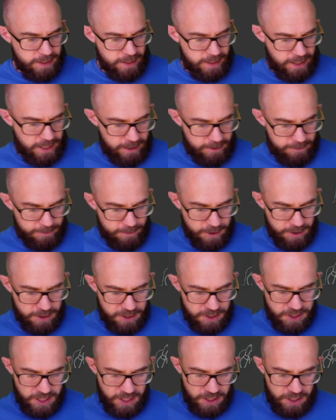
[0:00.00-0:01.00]
verse
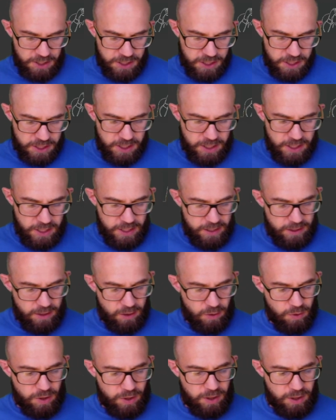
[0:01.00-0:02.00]
6, the
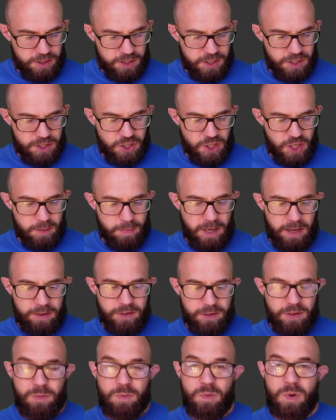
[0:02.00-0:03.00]
Lord answered Job out
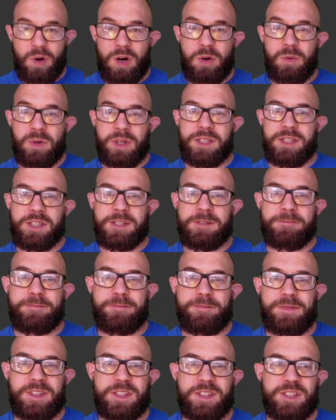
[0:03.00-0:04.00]
of the whirlwind.
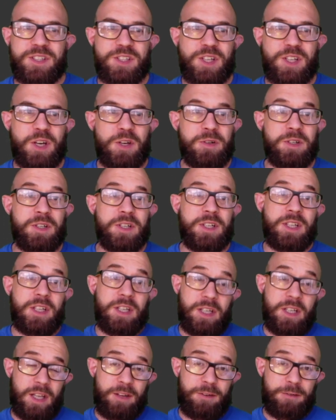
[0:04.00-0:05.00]
So
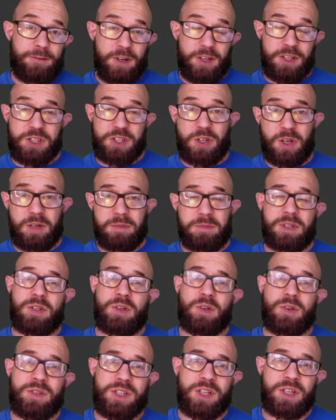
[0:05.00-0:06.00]
the first time,
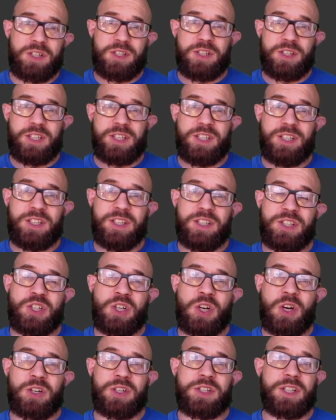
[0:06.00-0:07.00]
God is answering the
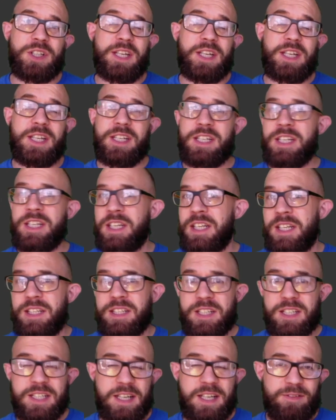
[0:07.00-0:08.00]
charge that he
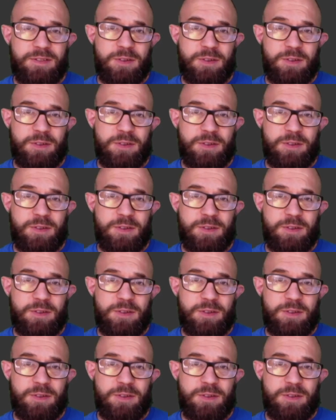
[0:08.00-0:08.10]
doesn't have the